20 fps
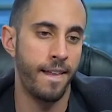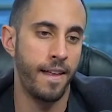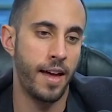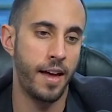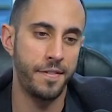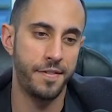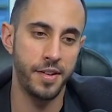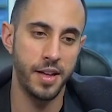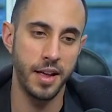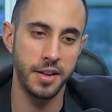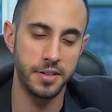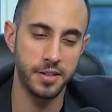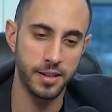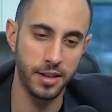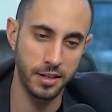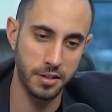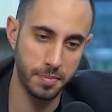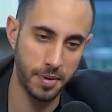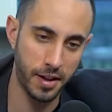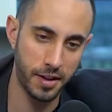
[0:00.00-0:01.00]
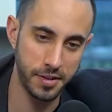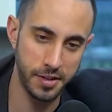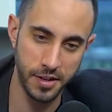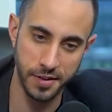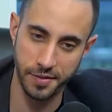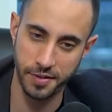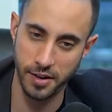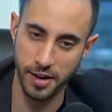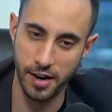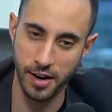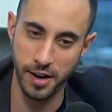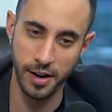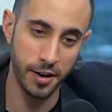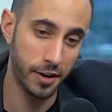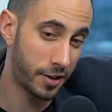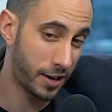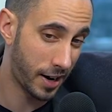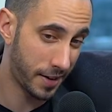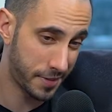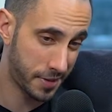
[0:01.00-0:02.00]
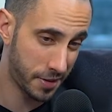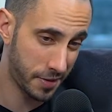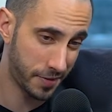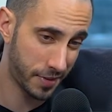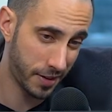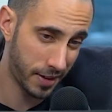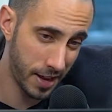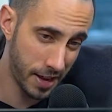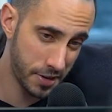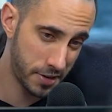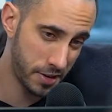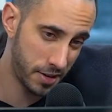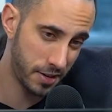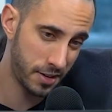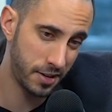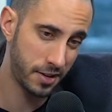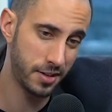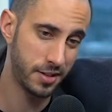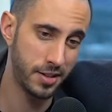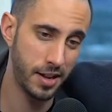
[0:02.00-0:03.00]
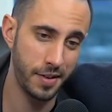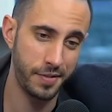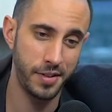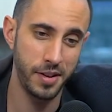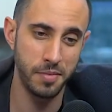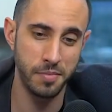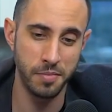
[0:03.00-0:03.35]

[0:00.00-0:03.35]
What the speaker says: FAA selects Palantir for aircraft certification safety